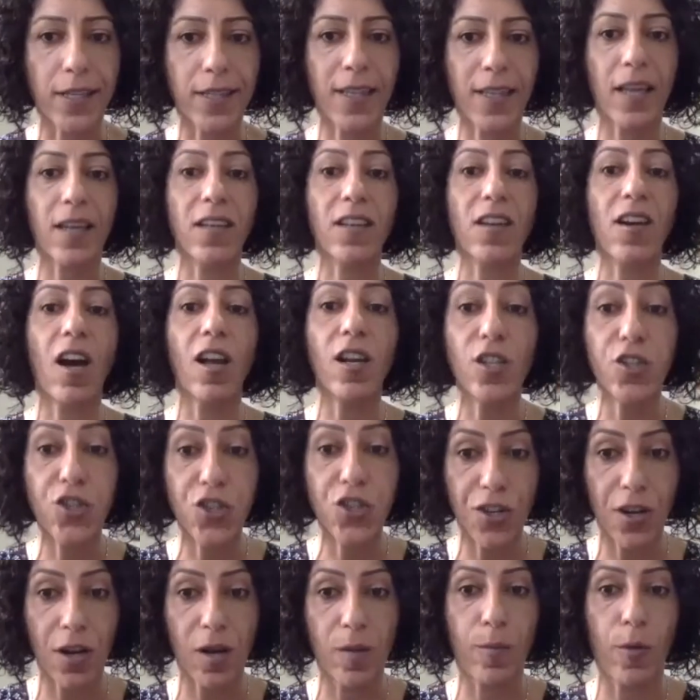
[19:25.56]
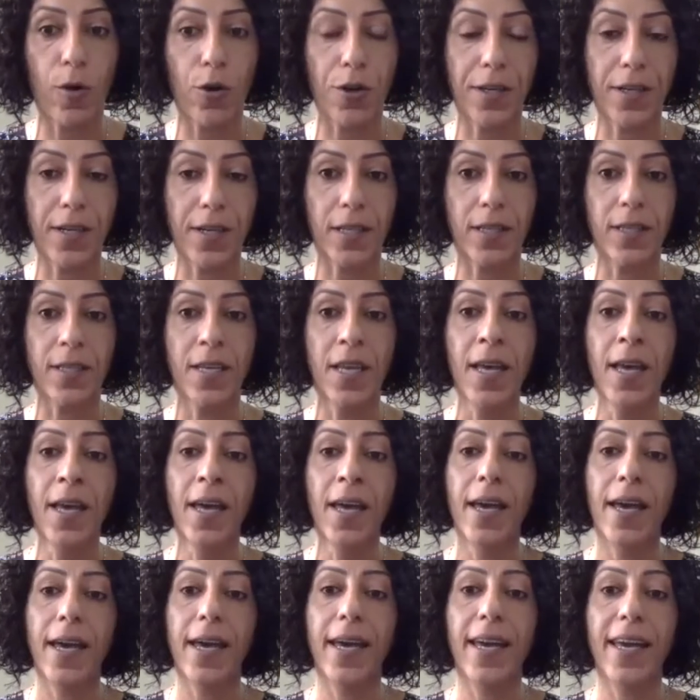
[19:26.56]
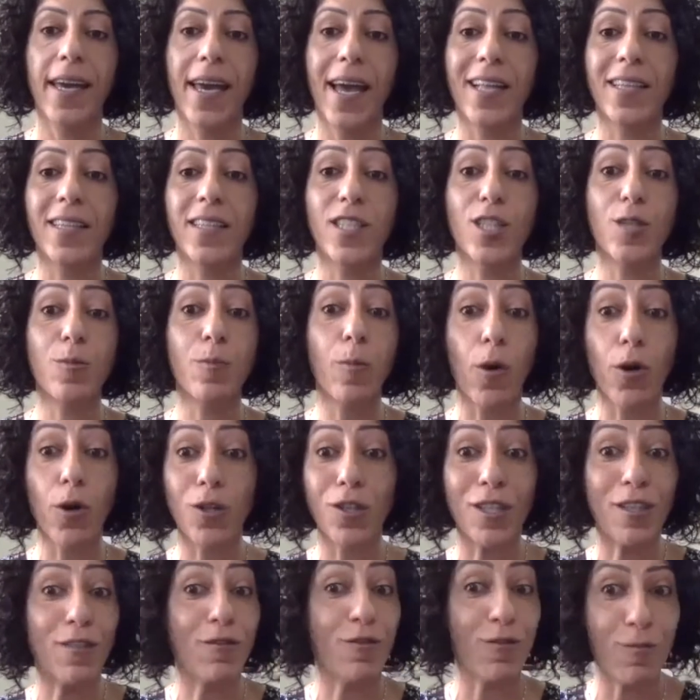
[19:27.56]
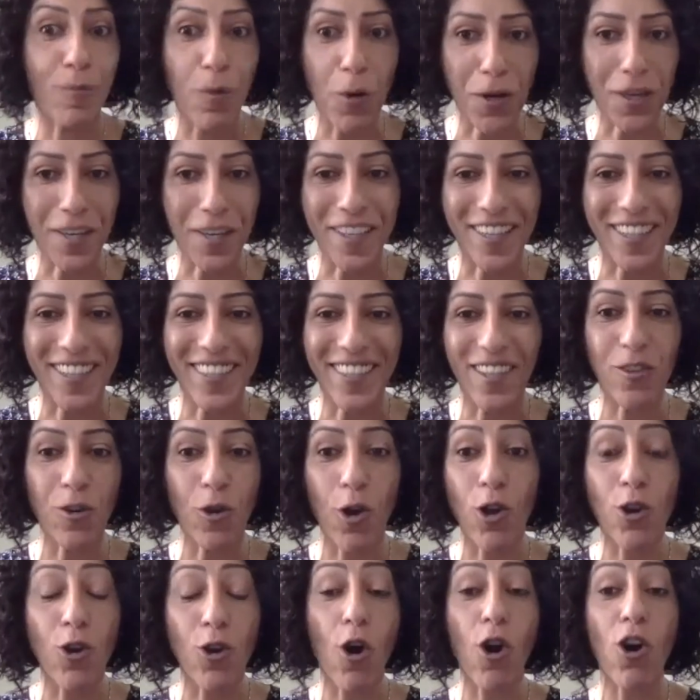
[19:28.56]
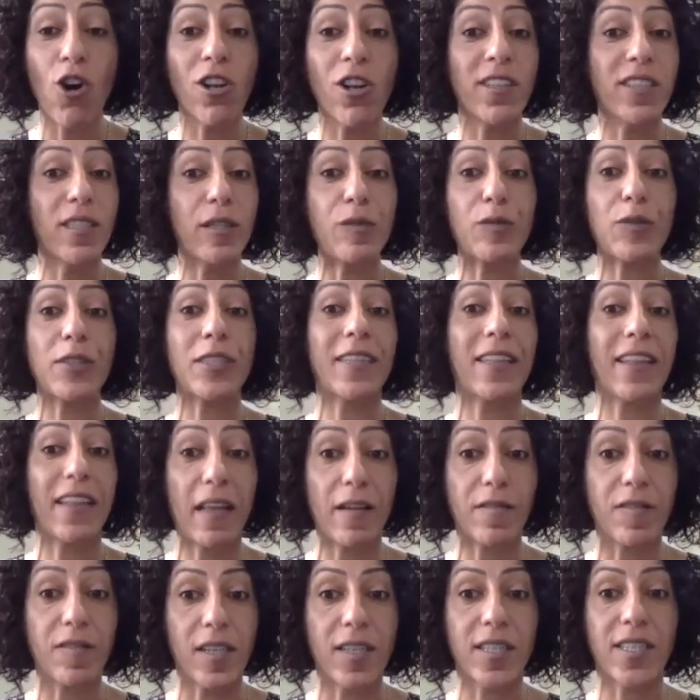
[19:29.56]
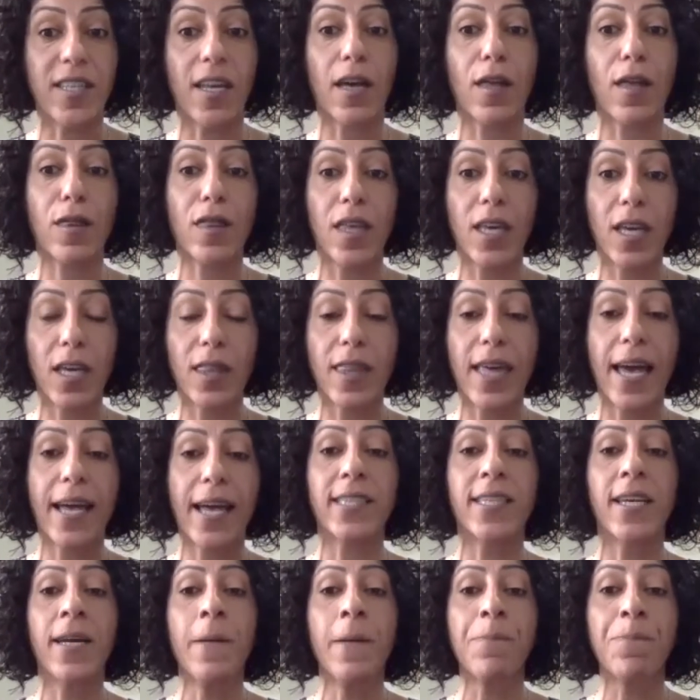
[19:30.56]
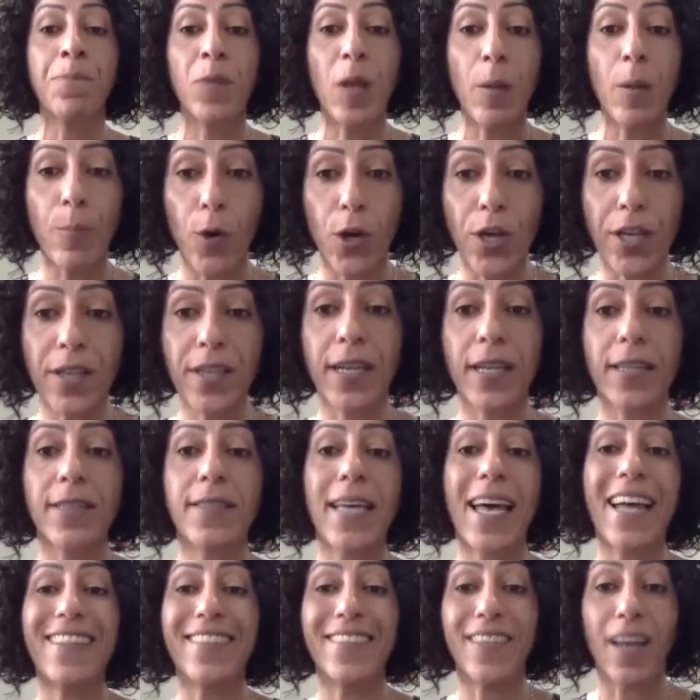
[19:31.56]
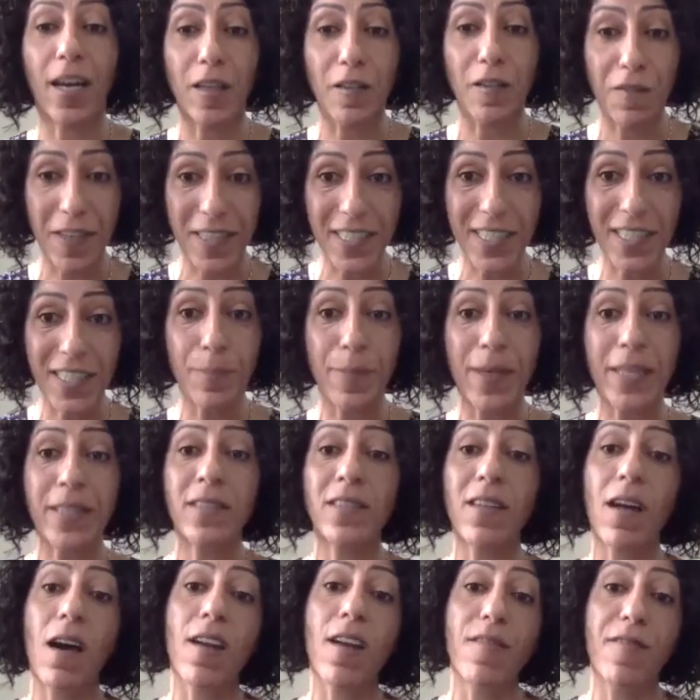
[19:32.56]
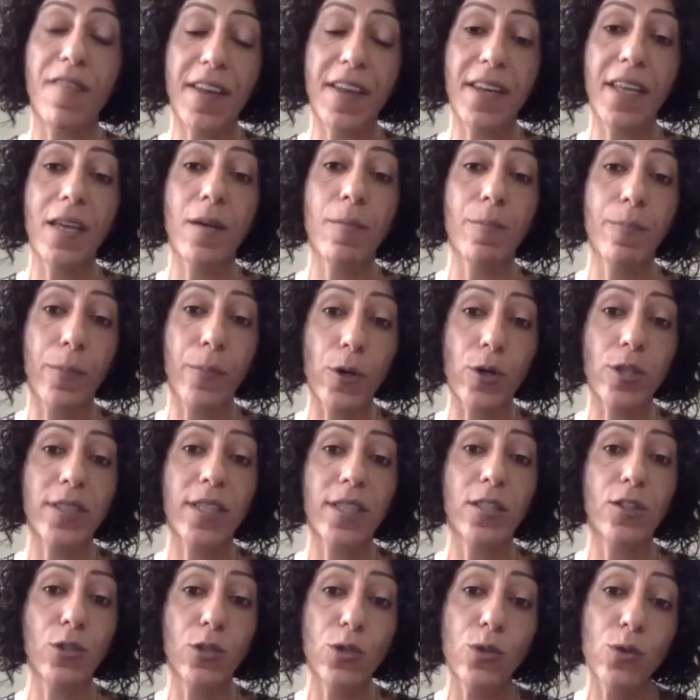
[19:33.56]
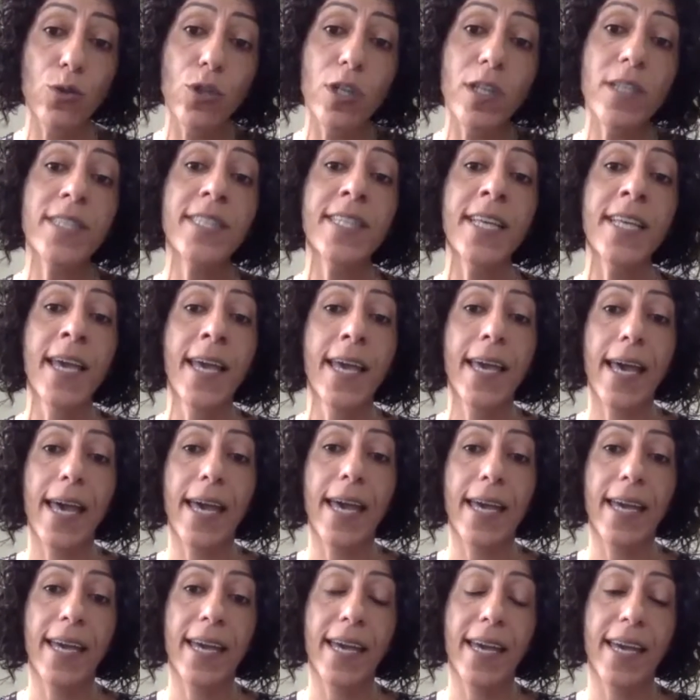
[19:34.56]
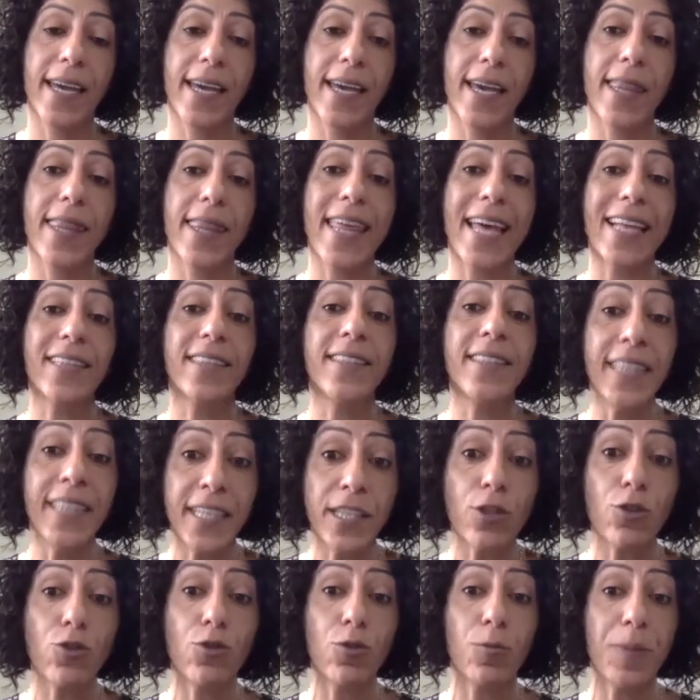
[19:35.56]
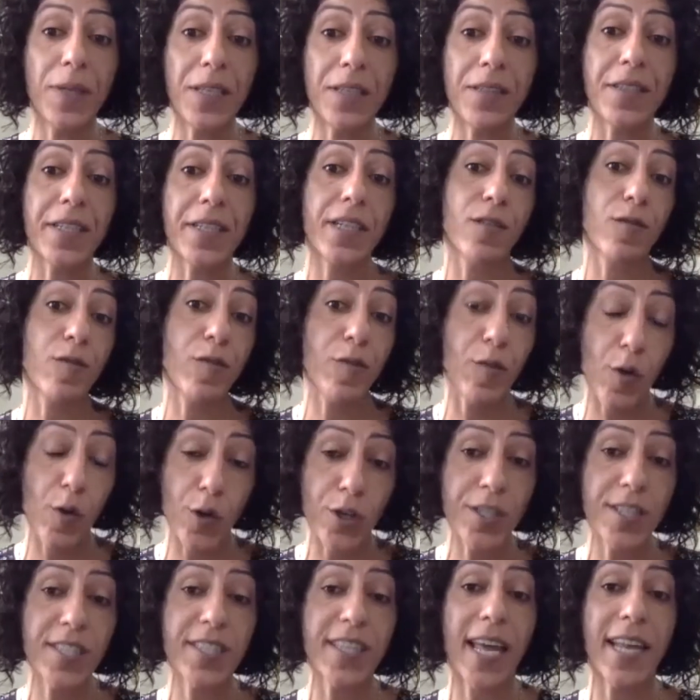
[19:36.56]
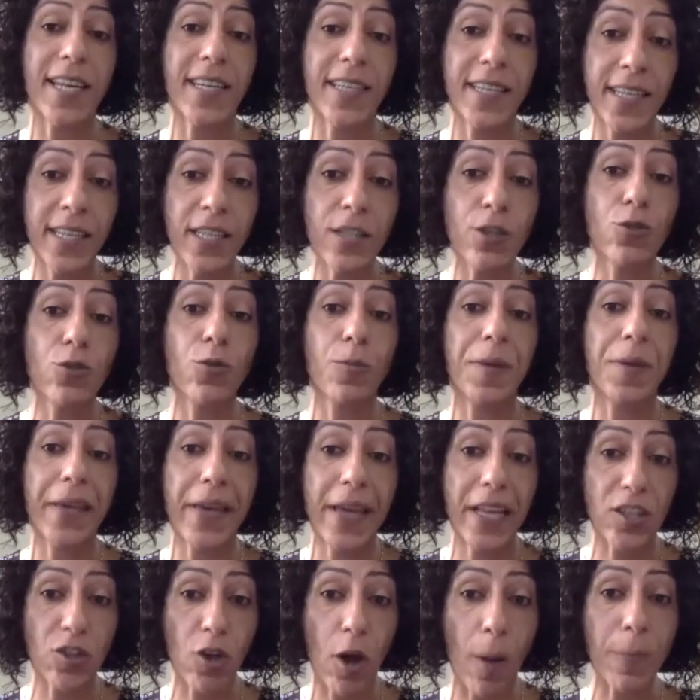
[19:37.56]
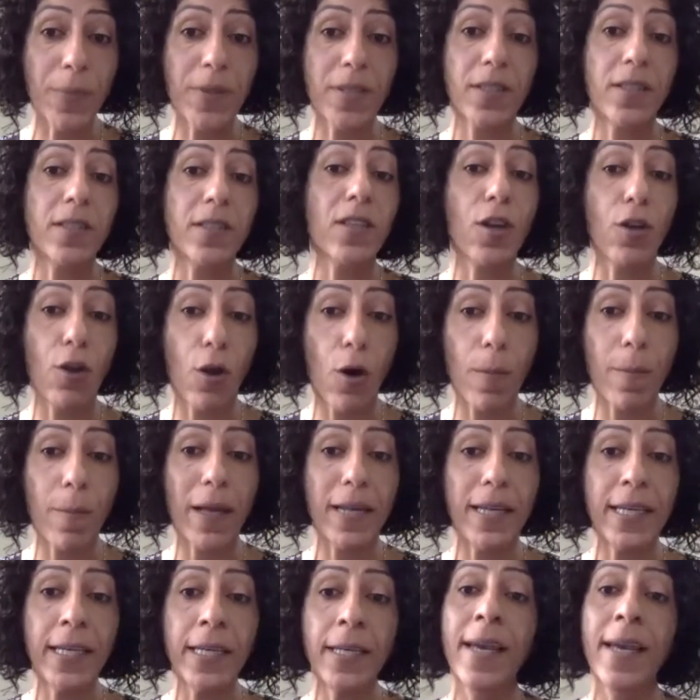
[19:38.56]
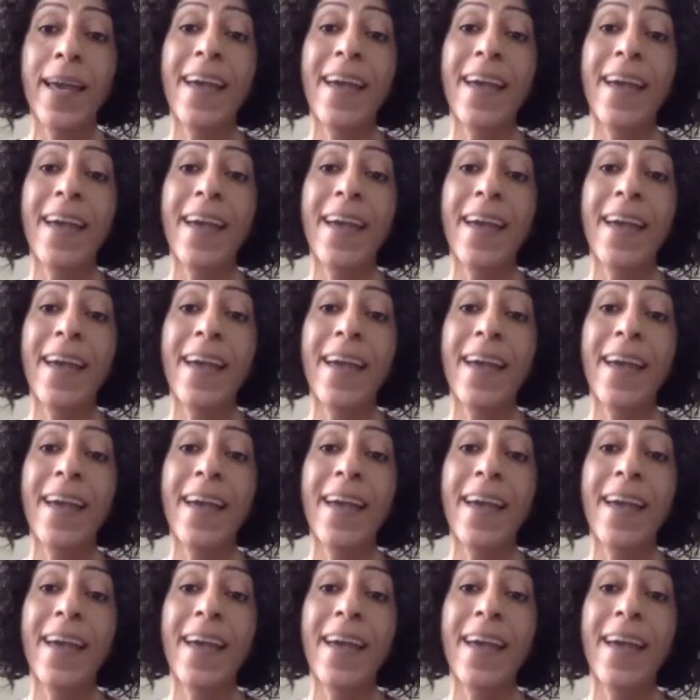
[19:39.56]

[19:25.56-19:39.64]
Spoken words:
and cultural boycott and sportive boycott on all different levels. I think that boycott and divestment are very important tools that need to be reinforced and need to be adopted globally.